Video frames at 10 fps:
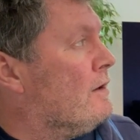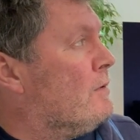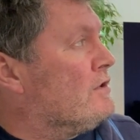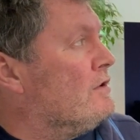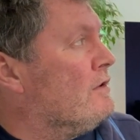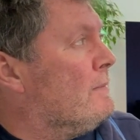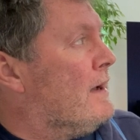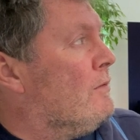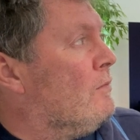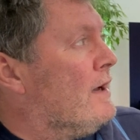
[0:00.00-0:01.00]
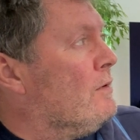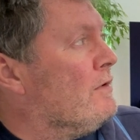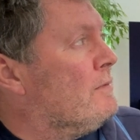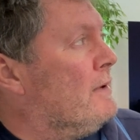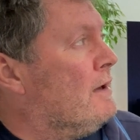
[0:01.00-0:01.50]
questions about why you
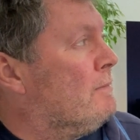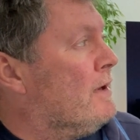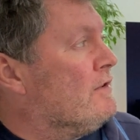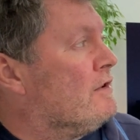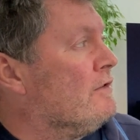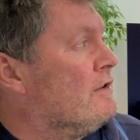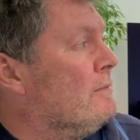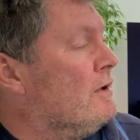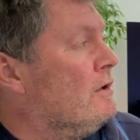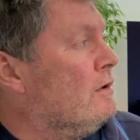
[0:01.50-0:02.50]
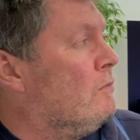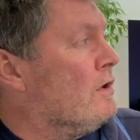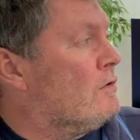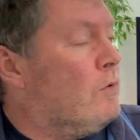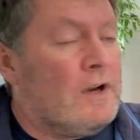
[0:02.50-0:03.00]
want to be a police constable,
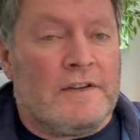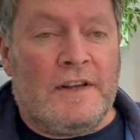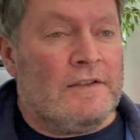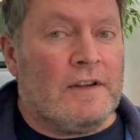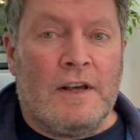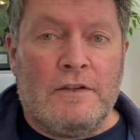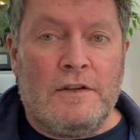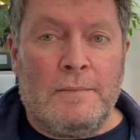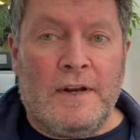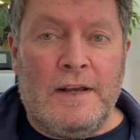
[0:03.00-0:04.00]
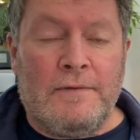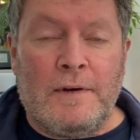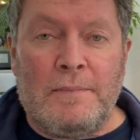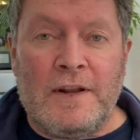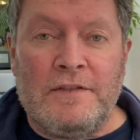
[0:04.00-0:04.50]
what qualities do you believe
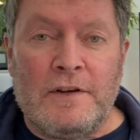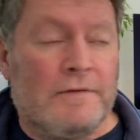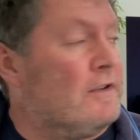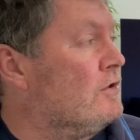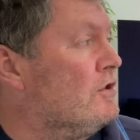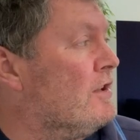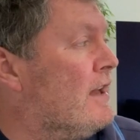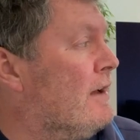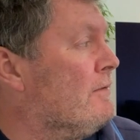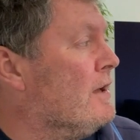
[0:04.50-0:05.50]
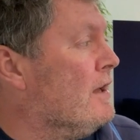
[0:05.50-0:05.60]
a police officer should have,